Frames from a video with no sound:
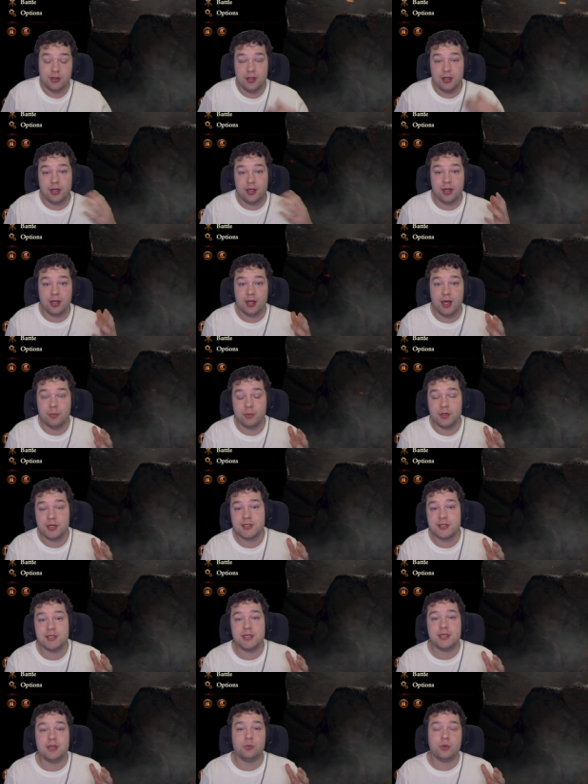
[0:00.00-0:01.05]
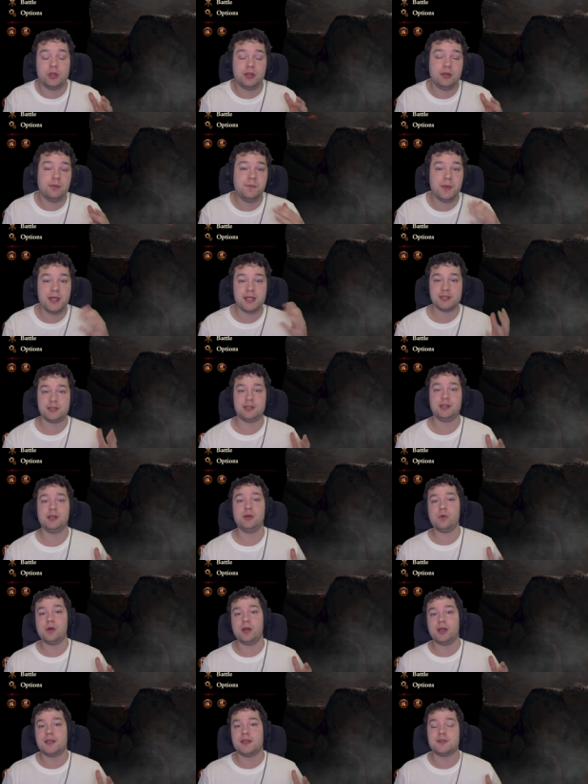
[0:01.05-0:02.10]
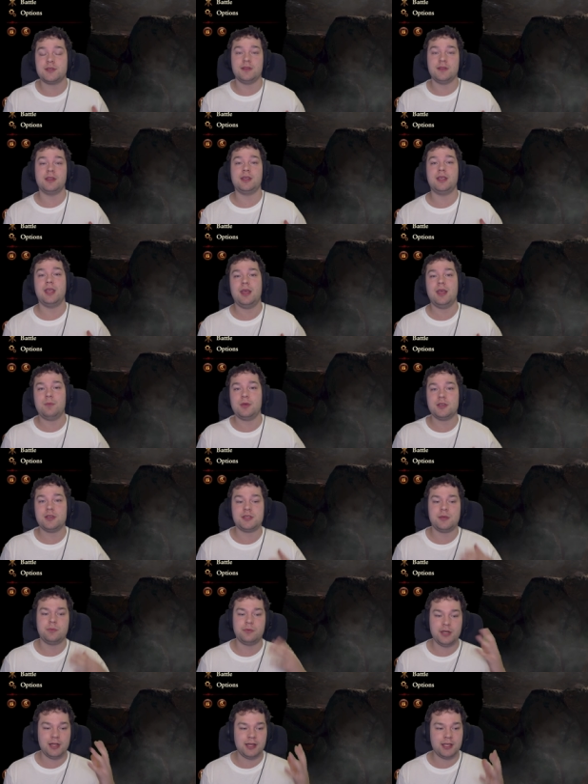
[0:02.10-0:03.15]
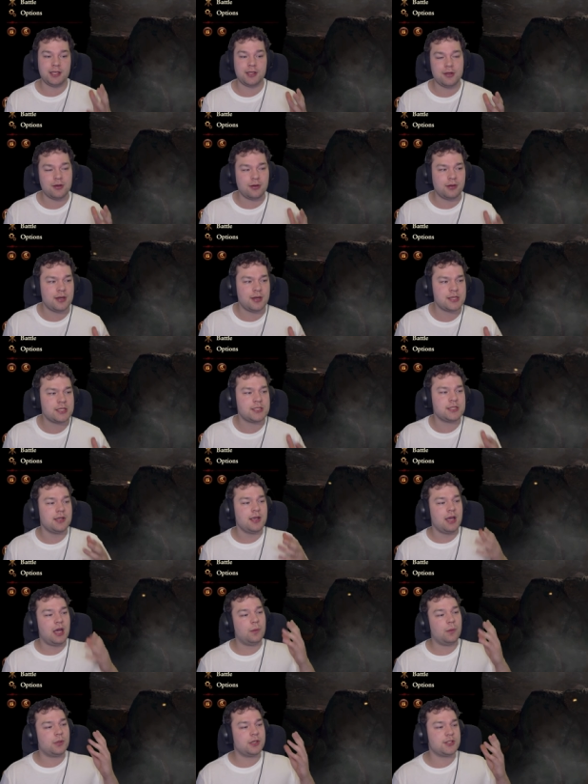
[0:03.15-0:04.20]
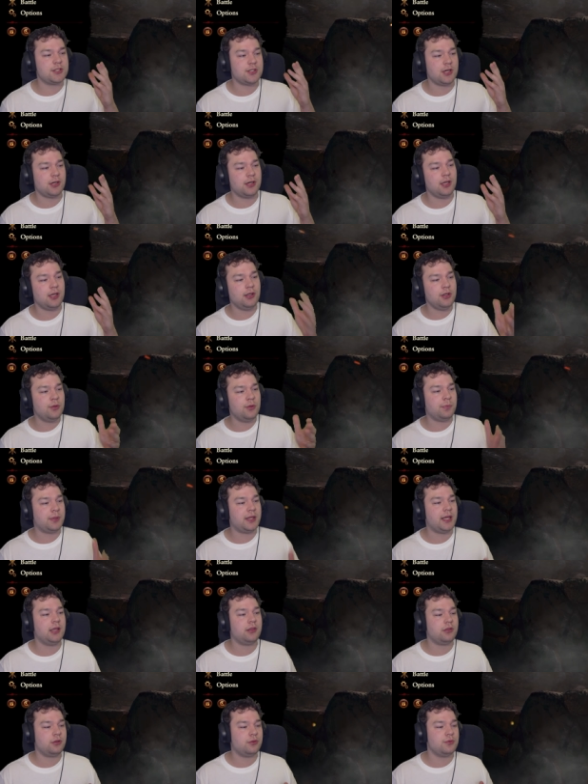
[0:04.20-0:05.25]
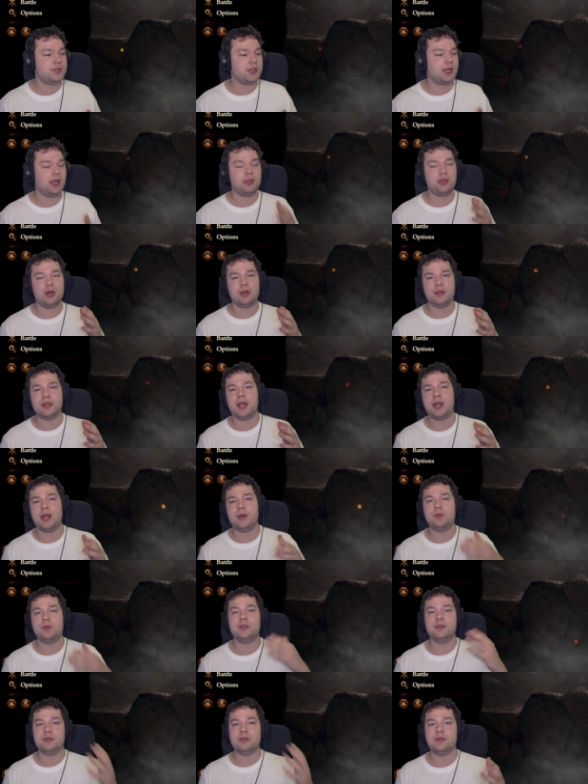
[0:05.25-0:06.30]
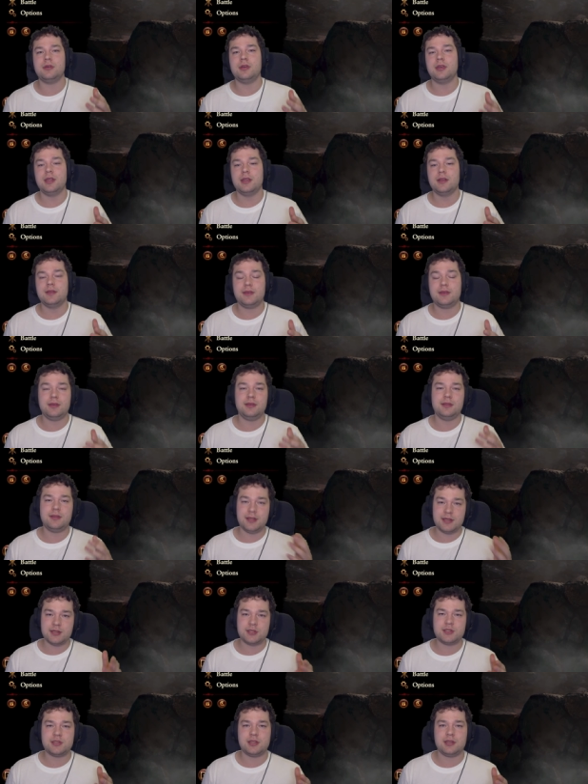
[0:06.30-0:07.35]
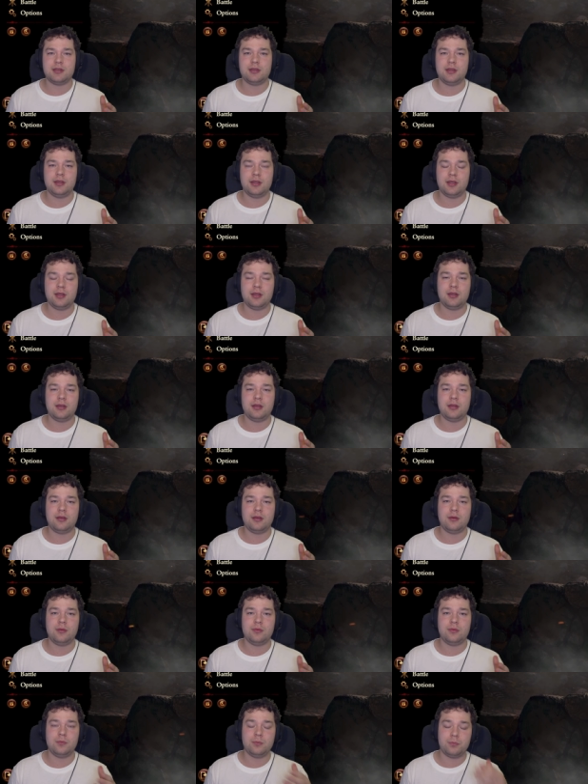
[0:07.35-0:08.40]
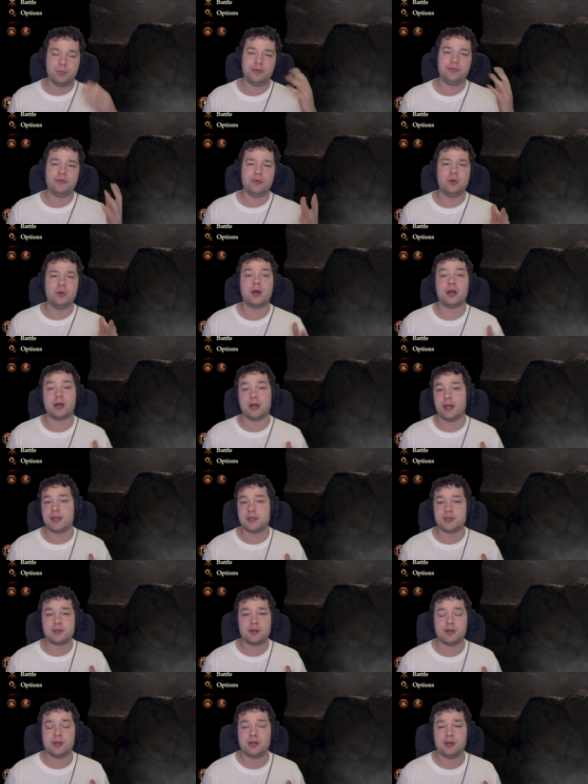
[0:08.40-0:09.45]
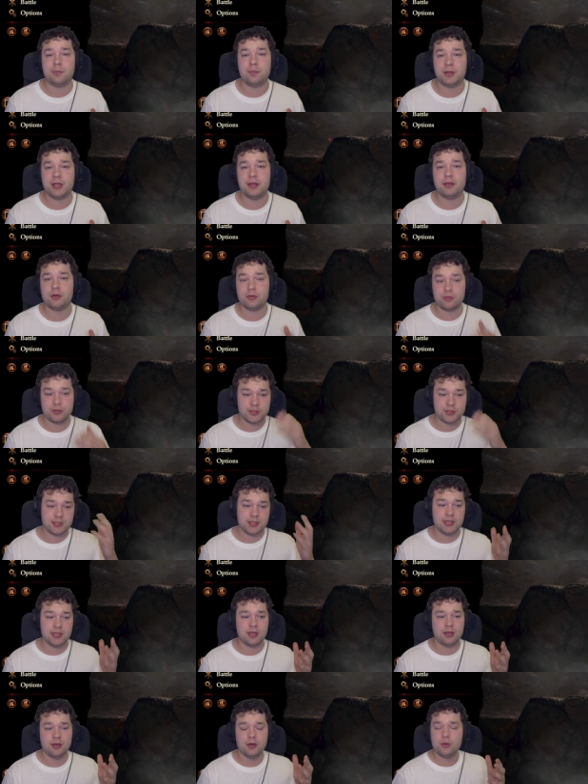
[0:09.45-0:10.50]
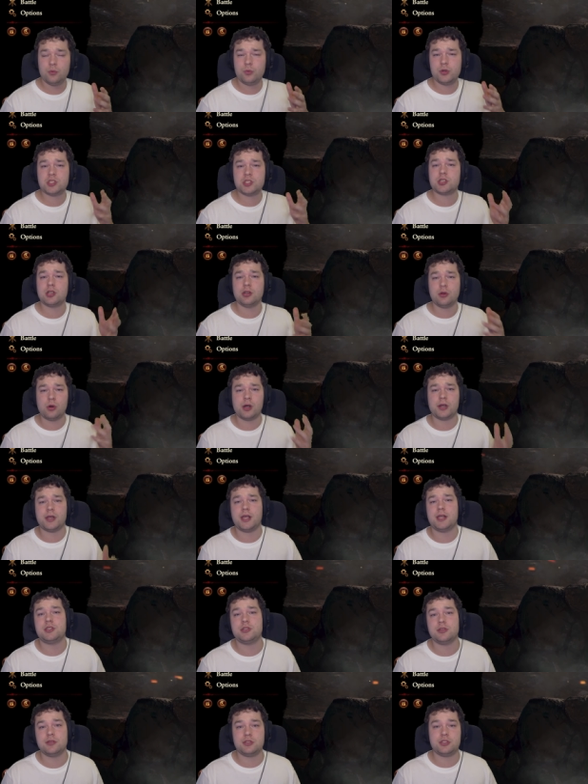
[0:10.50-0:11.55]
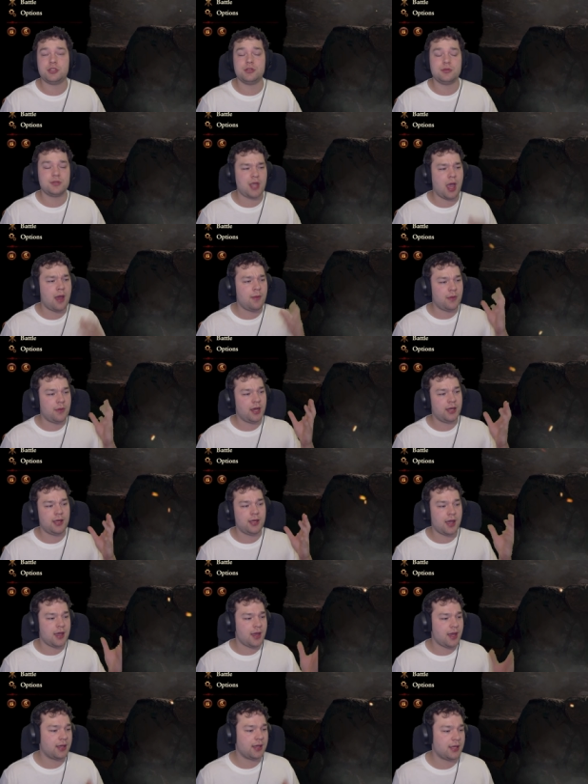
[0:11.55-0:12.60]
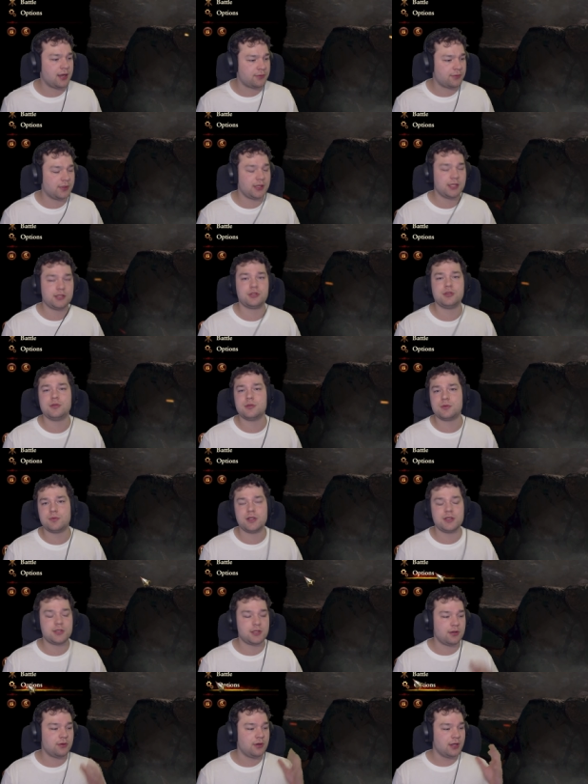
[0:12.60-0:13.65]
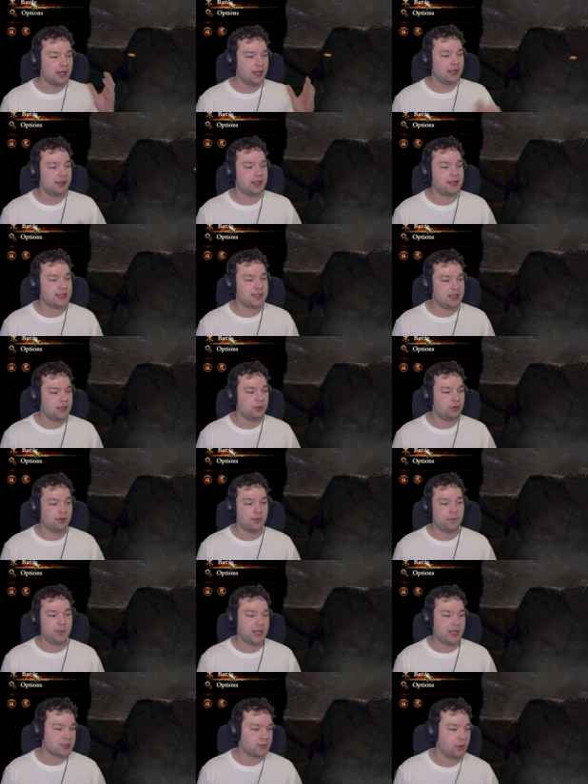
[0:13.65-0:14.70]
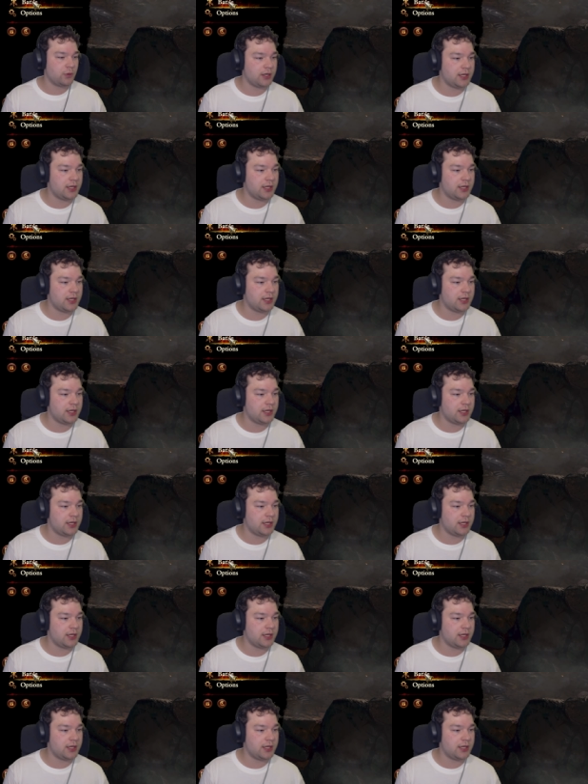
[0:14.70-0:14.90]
uh, I'm gonna see what the best lord is in the game because I'm really curious. I'm gonna start a new playthrough, so I thought that I would do this uh, before I started the playthrough to see which lord I should choose. I'm, I, I can't really choose one, so let's see who the best one